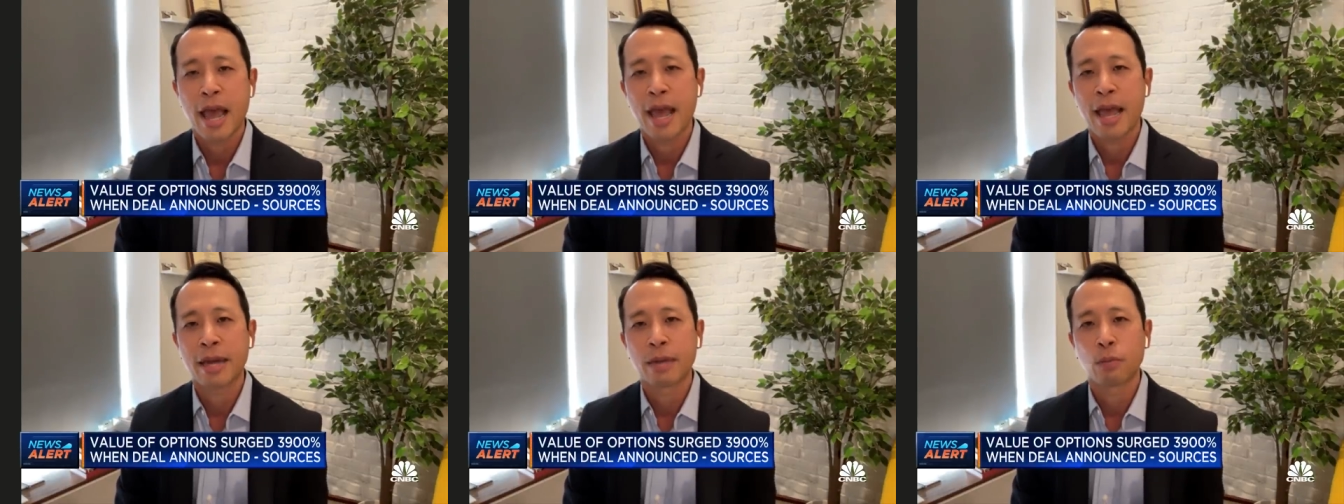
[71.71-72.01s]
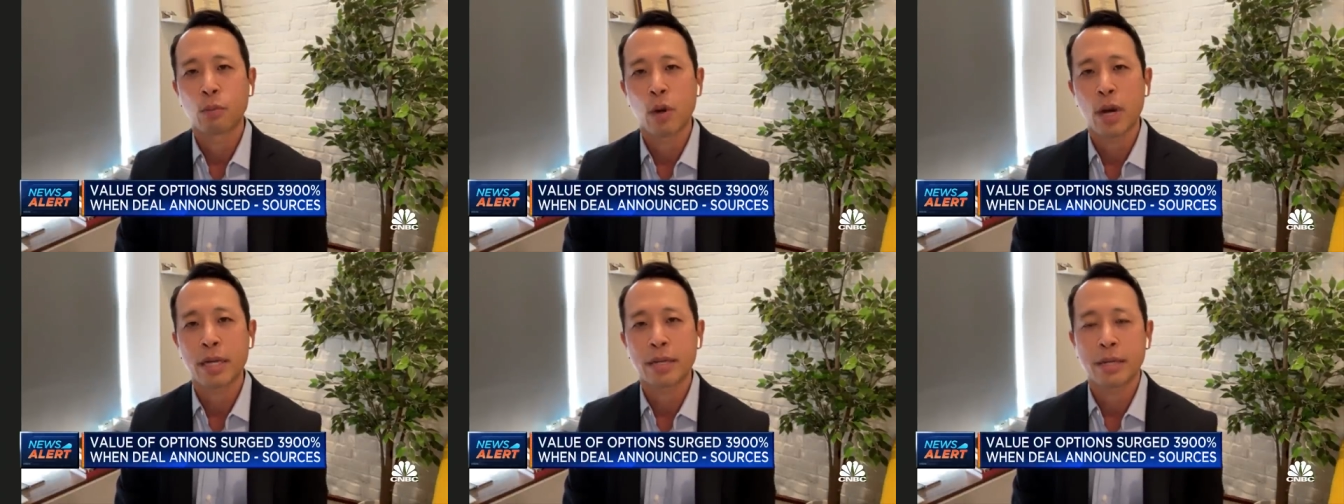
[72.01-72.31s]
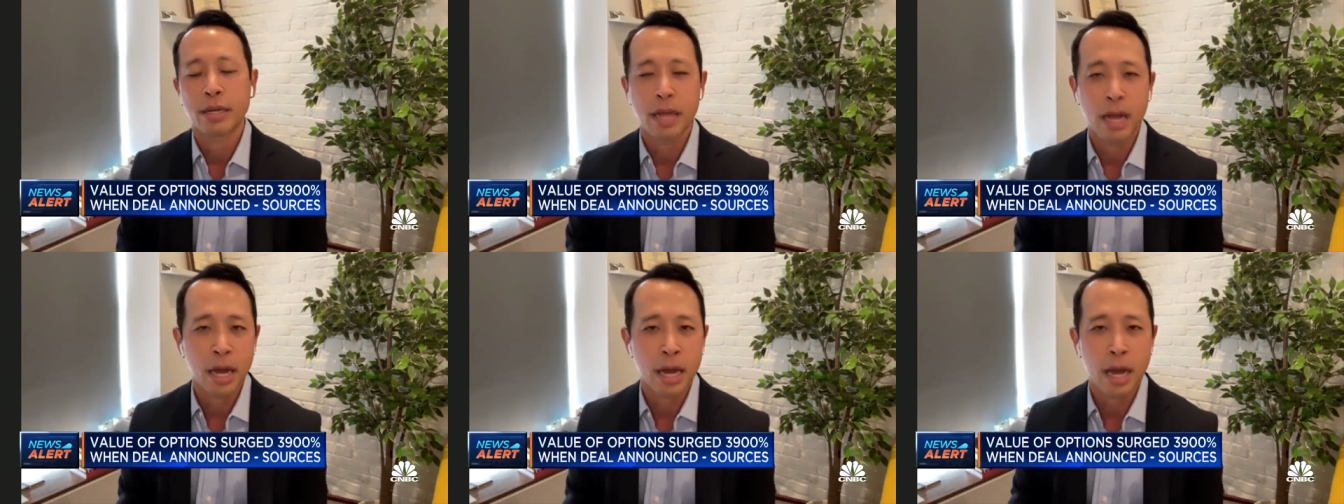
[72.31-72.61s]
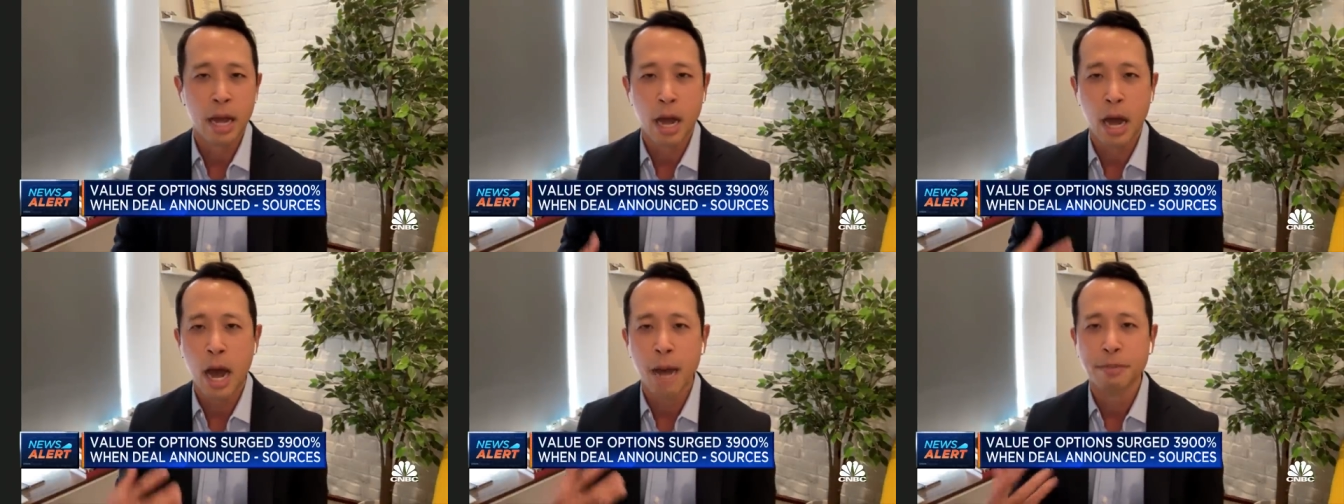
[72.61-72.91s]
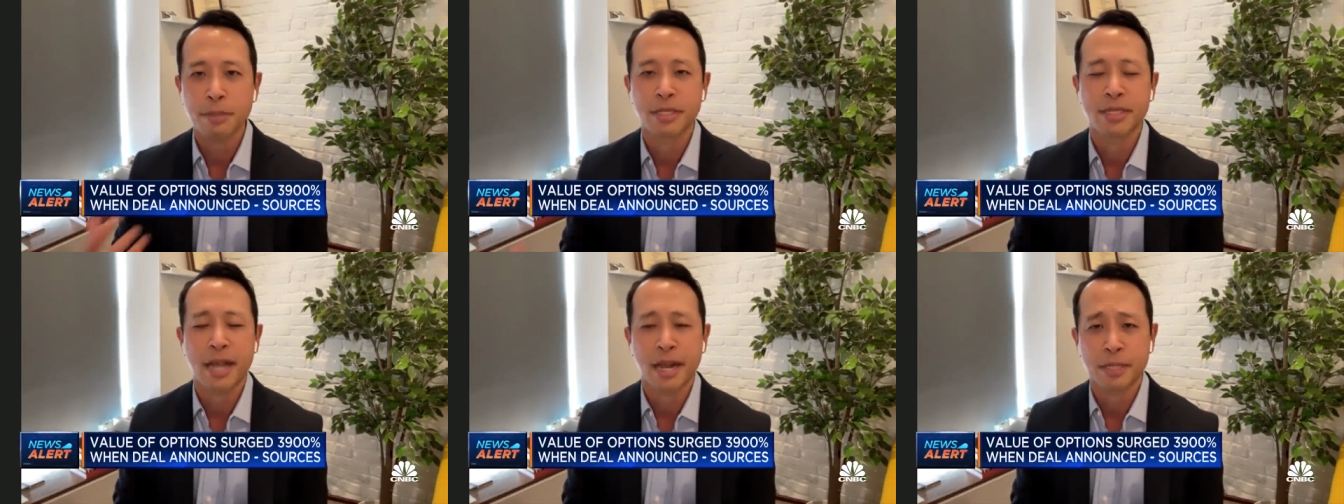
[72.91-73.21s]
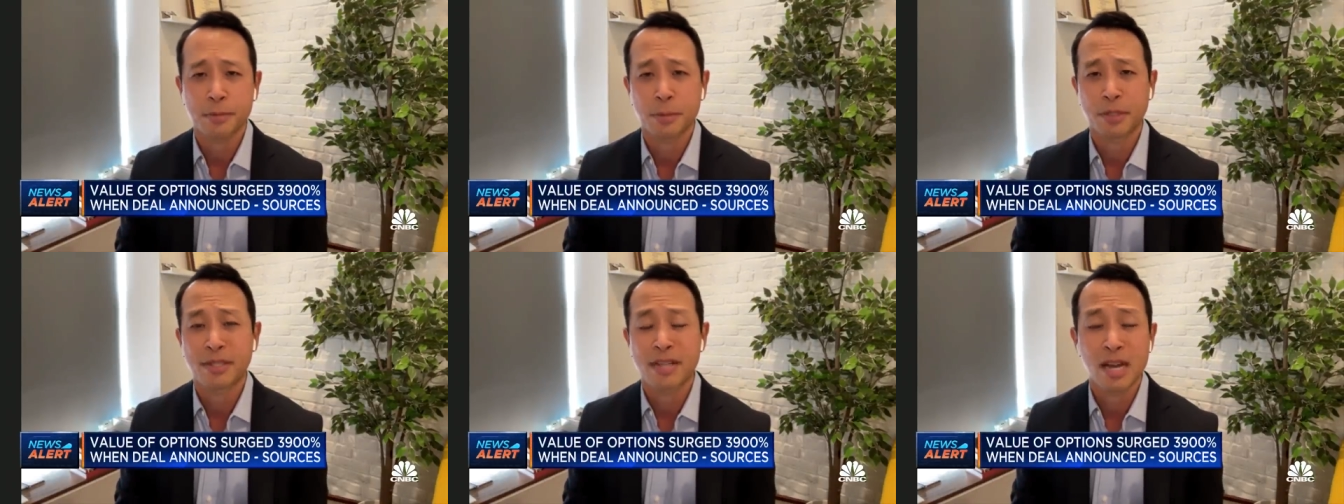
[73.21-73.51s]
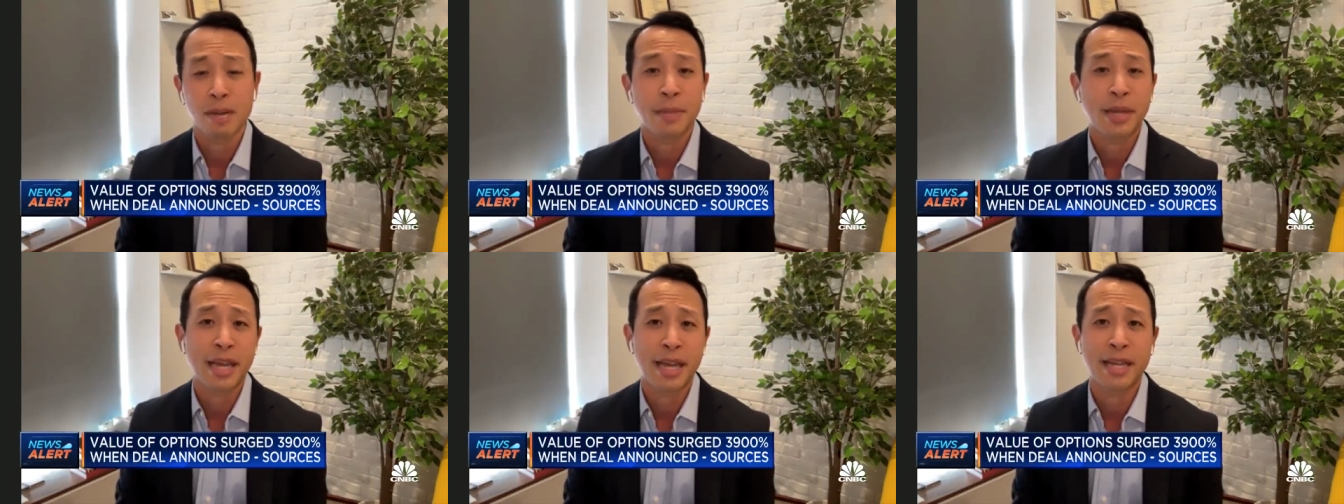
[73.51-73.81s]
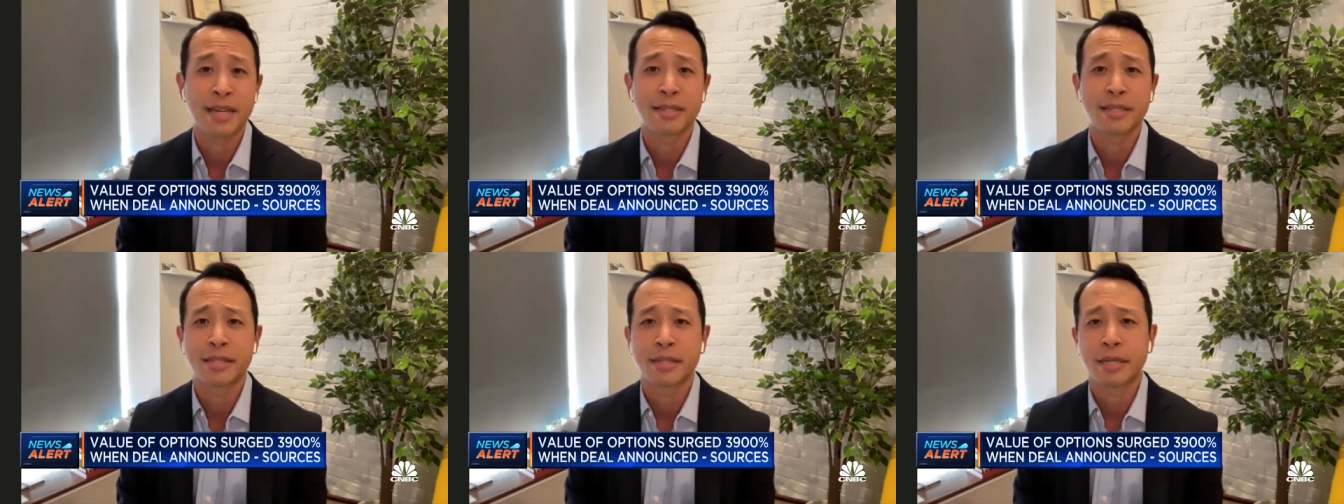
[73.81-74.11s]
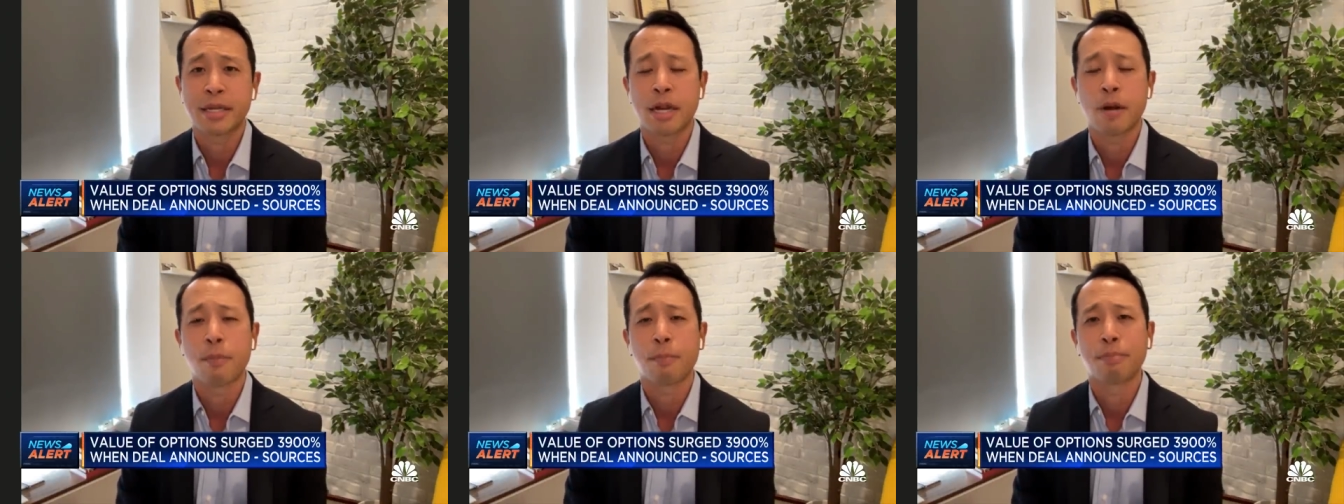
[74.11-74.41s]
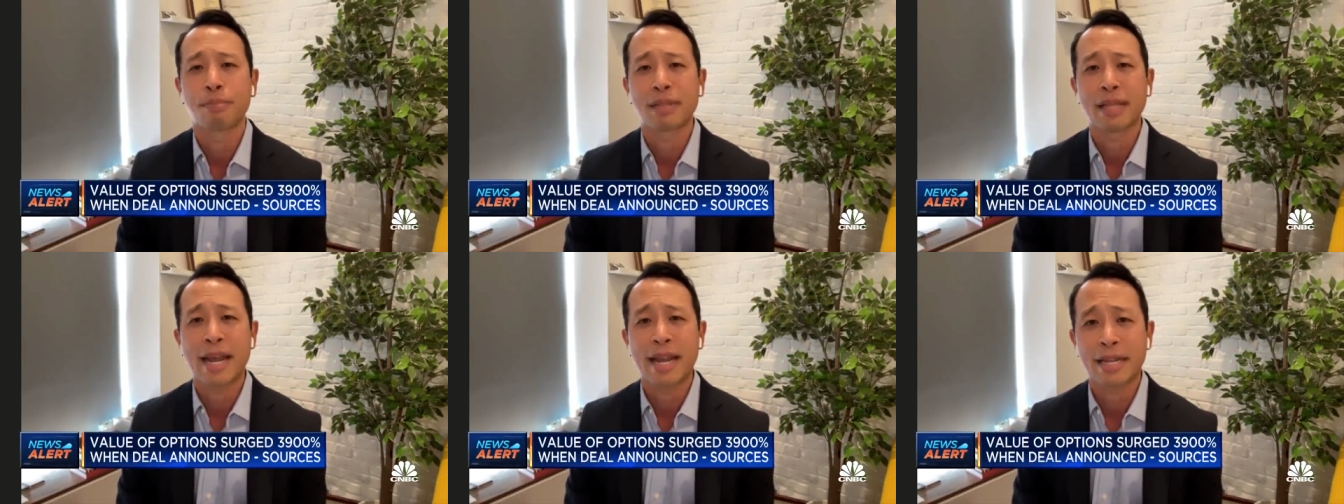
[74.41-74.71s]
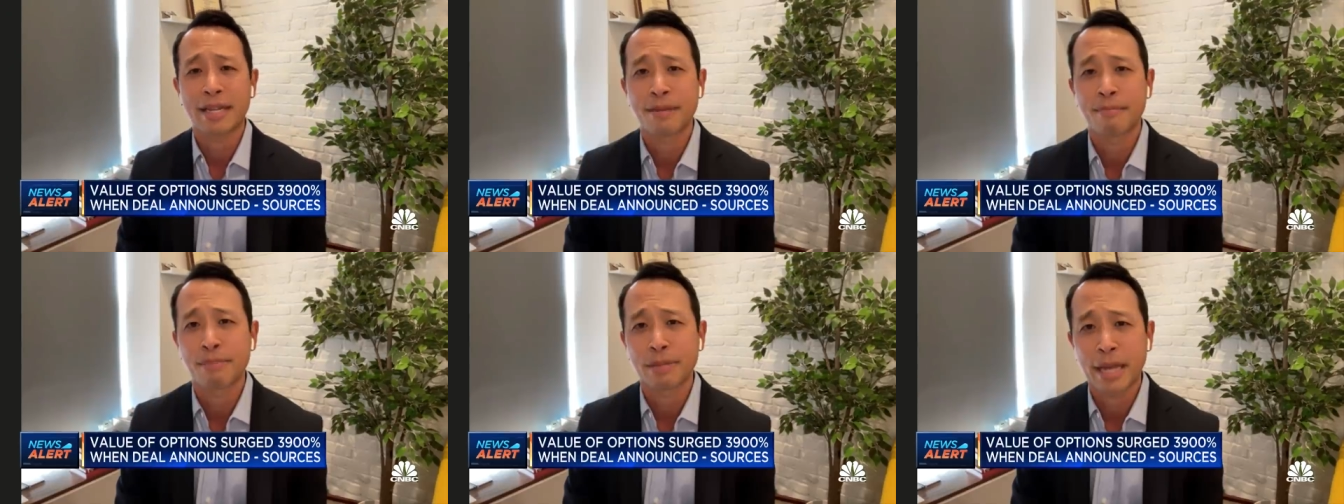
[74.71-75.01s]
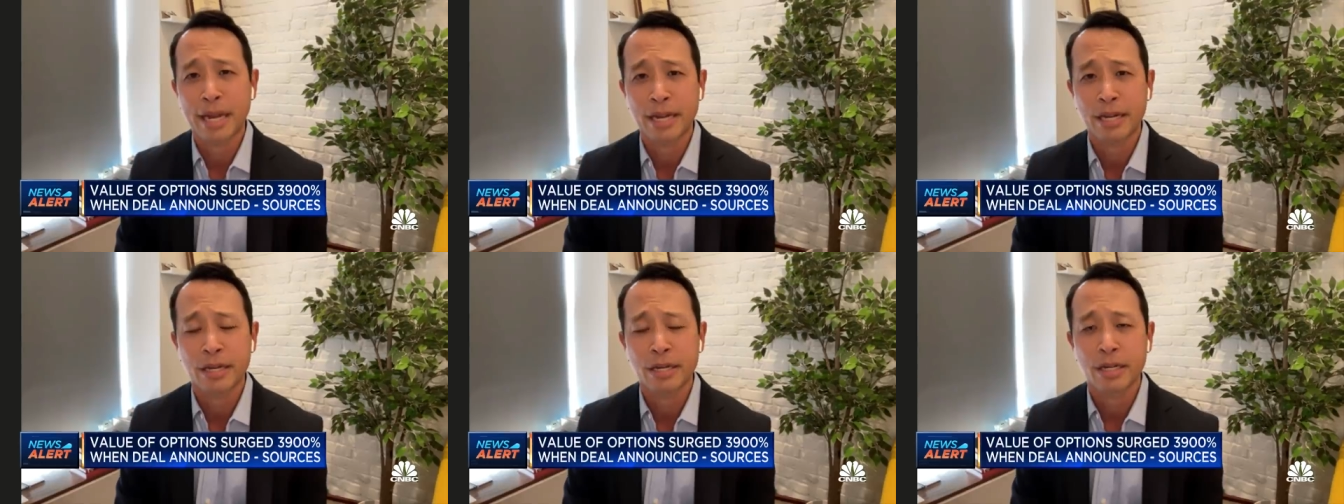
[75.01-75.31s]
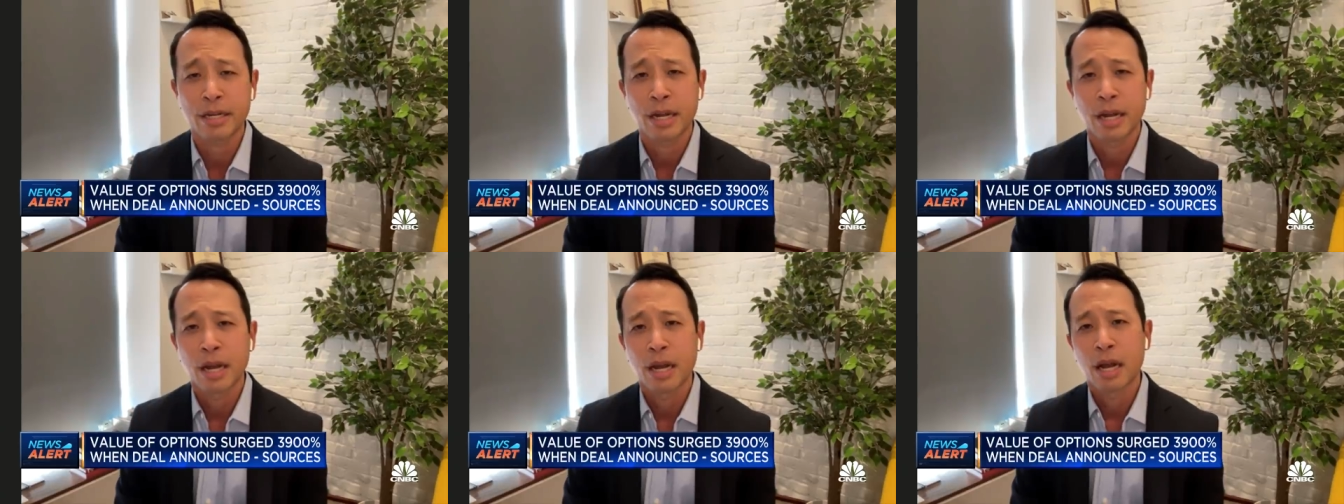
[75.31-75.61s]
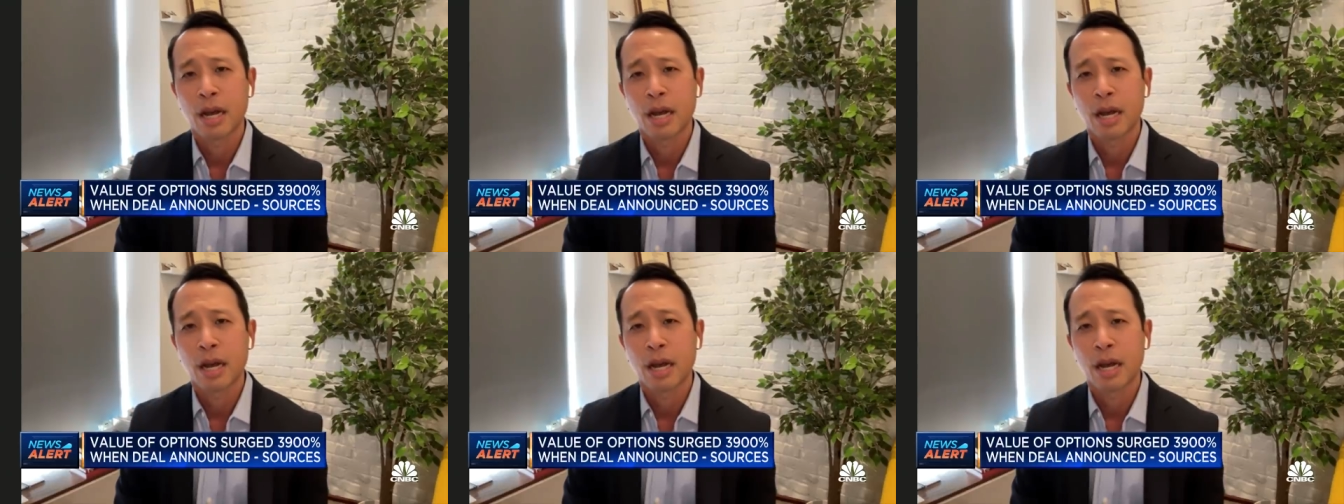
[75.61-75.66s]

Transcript: And what uh, options experts tell me is, you know, blatant, blatant,